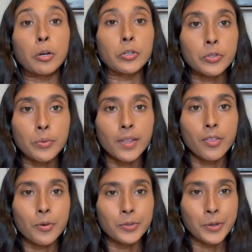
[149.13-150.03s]
pursuing
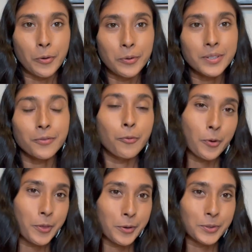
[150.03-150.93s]
those goals
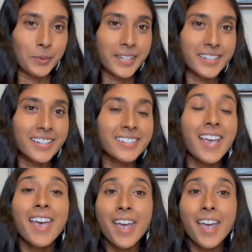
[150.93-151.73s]
for those reasons